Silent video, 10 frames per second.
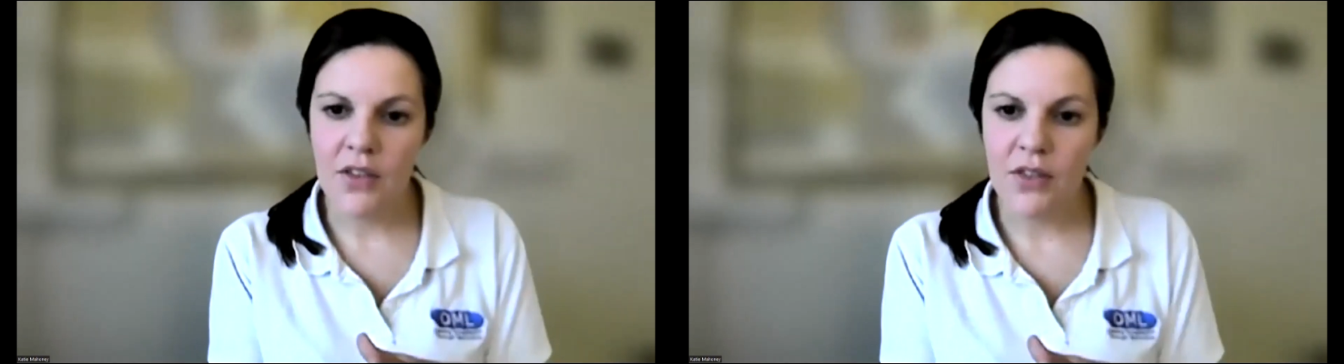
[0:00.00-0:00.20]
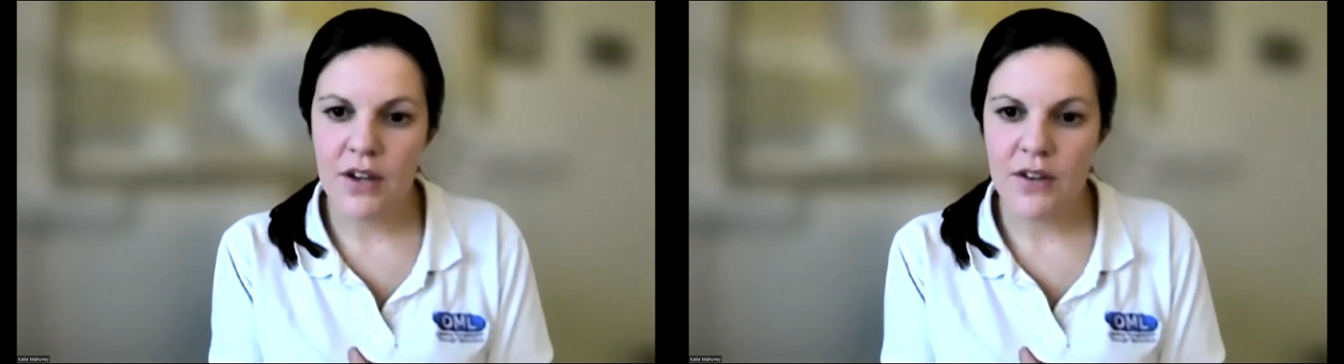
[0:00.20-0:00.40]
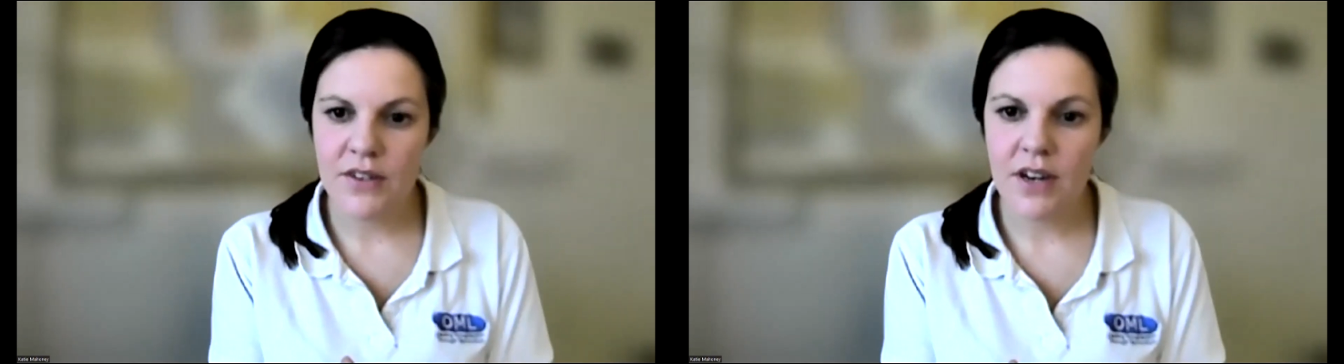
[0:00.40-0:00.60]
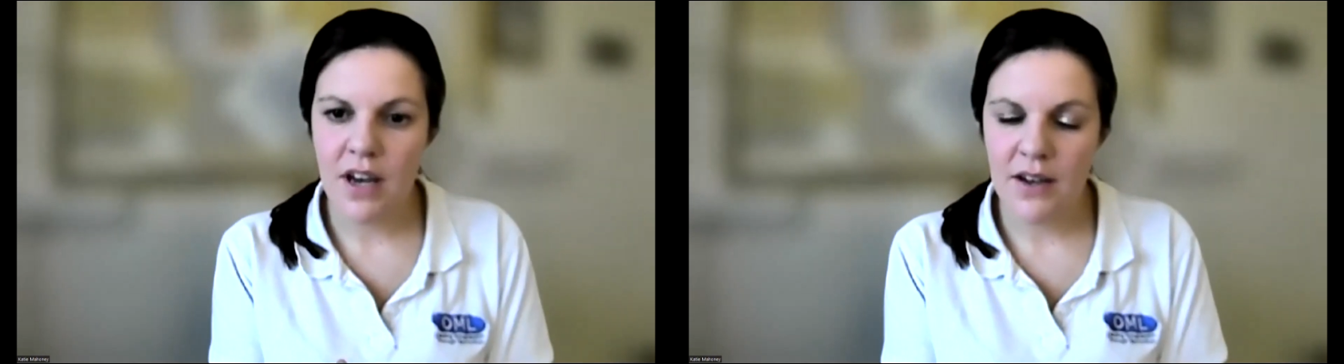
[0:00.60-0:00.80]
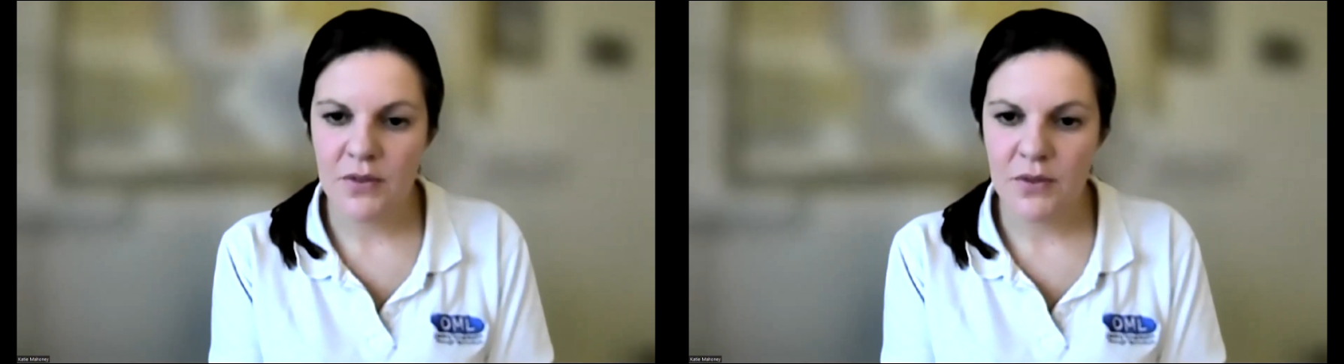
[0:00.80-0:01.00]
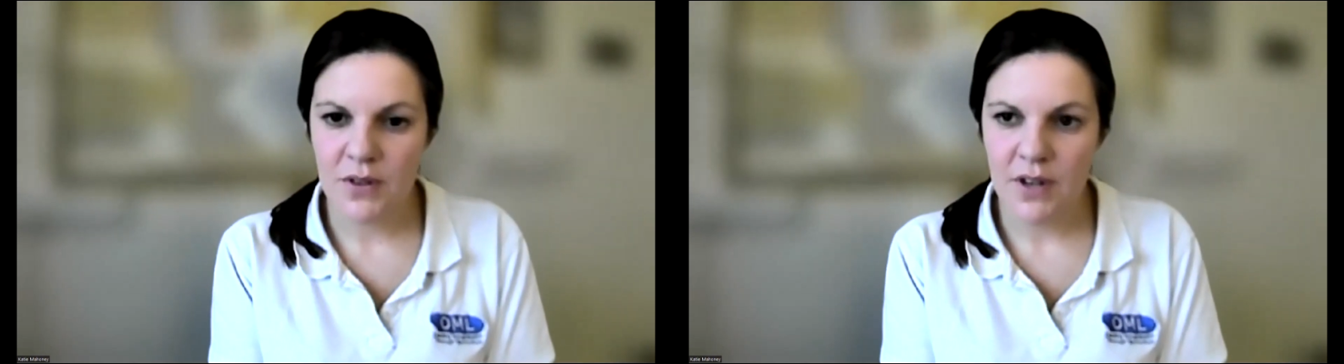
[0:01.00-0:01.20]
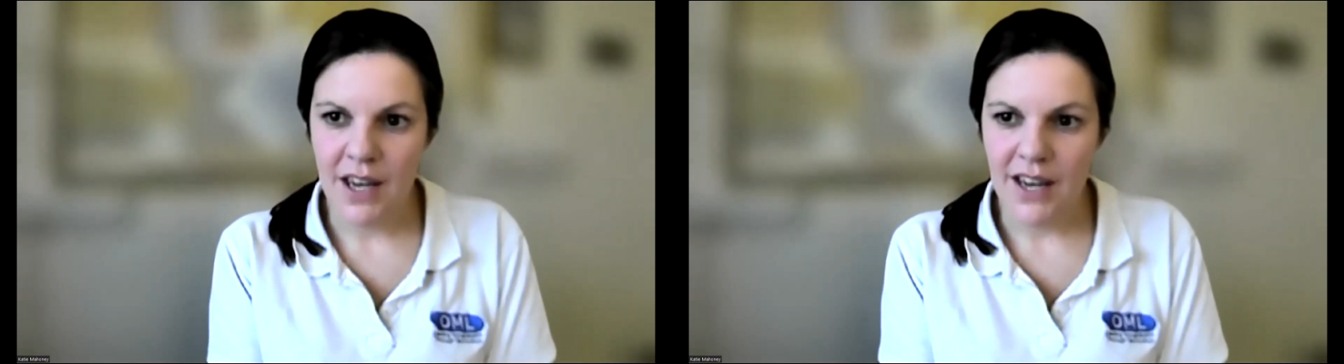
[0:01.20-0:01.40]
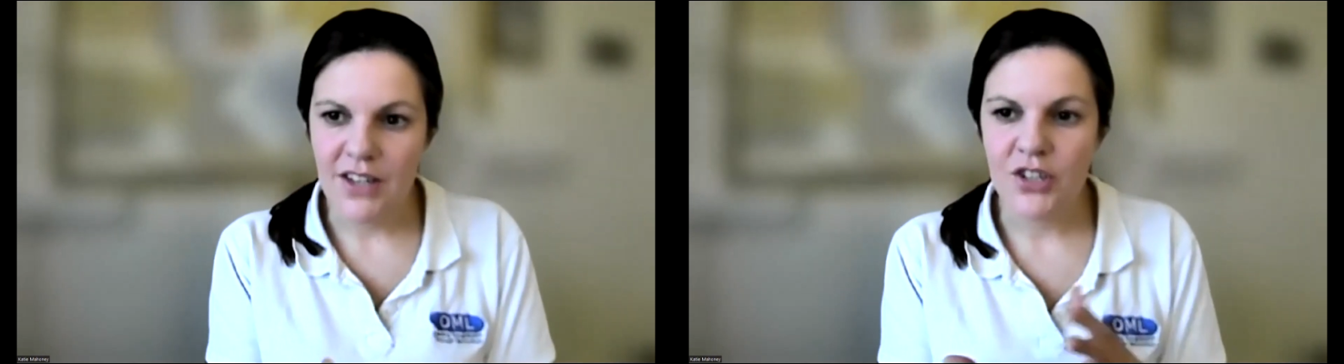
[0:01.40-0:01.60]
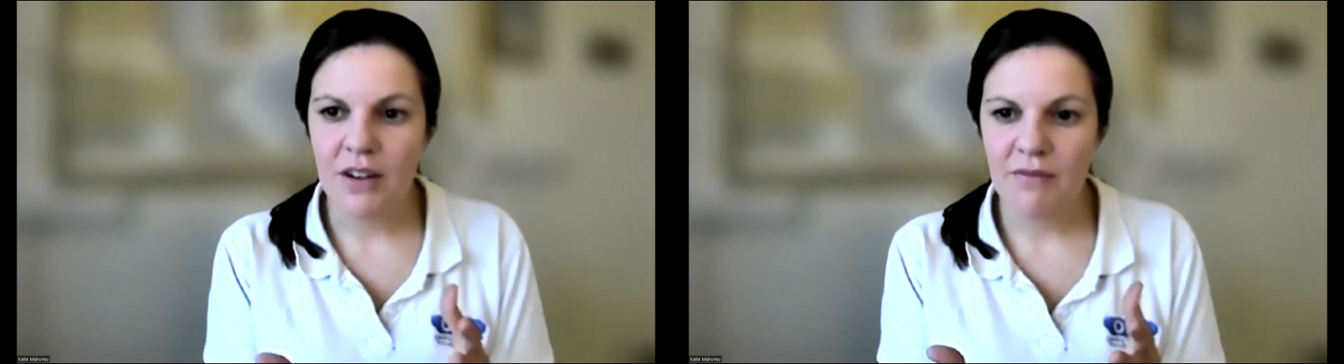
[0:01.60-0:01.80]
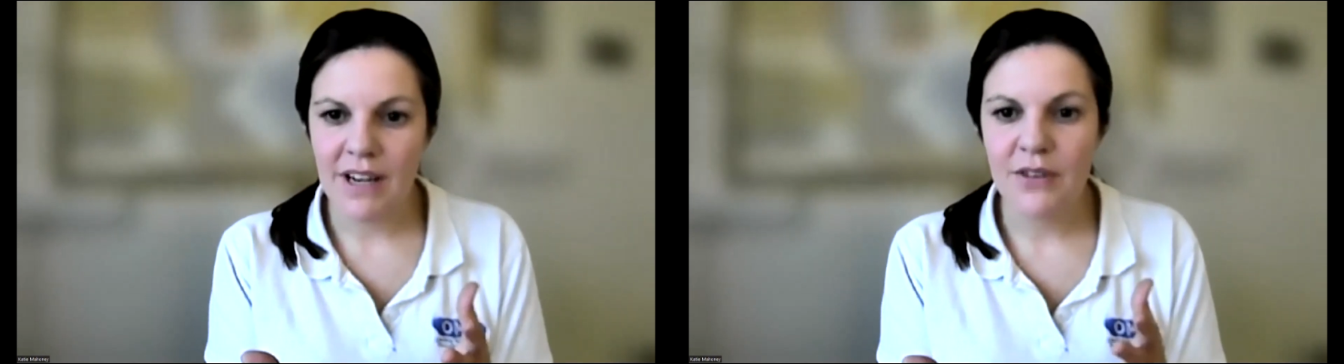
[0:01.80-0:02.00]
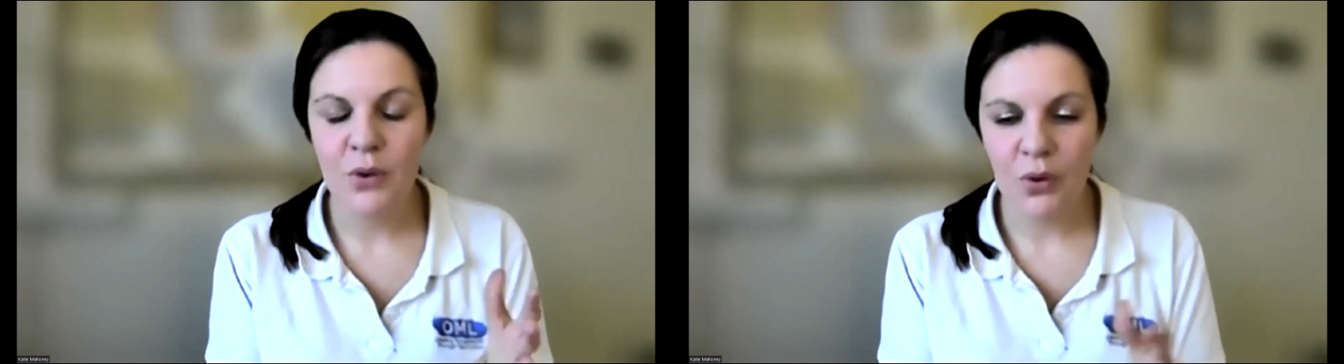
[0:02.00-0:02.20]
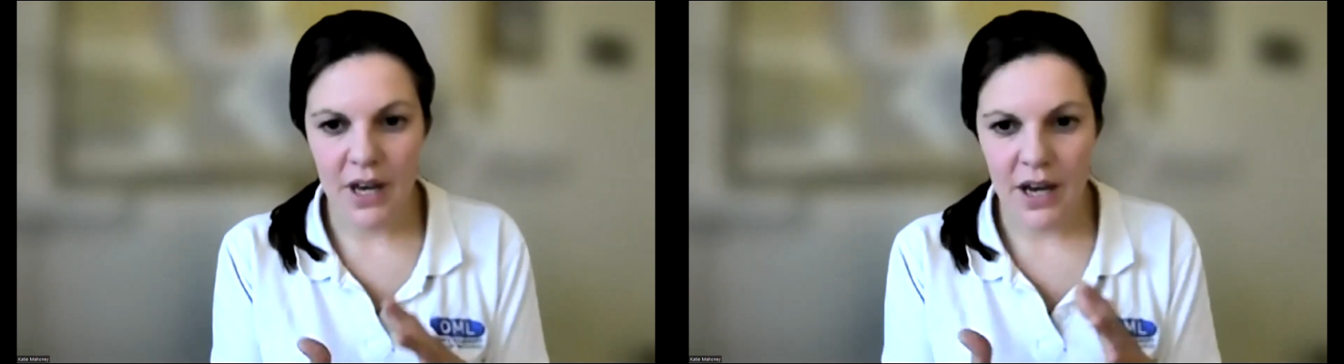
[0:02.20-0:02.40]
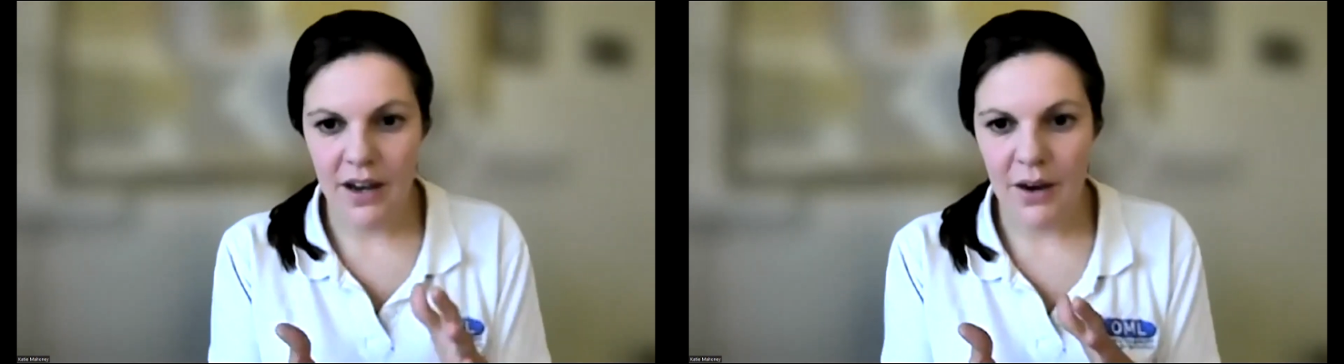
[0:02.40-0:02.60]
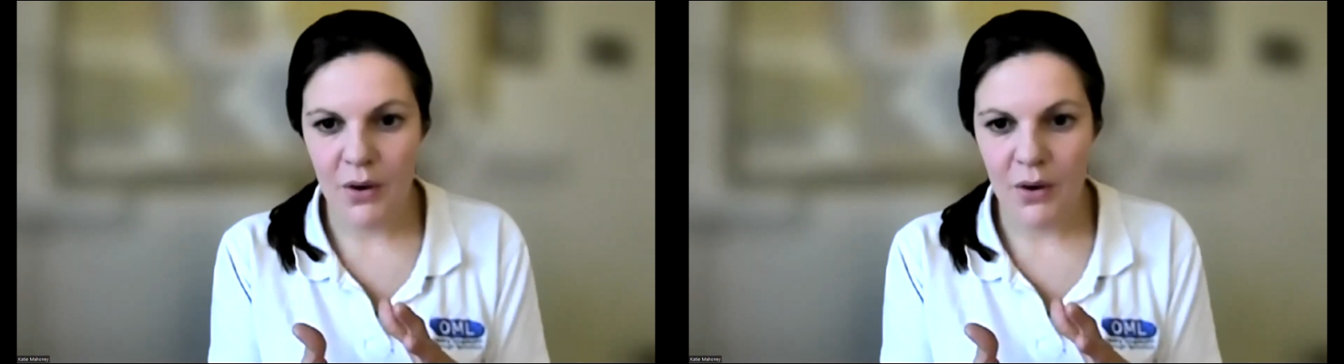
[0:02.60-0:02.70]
and those nerves, is generally thought that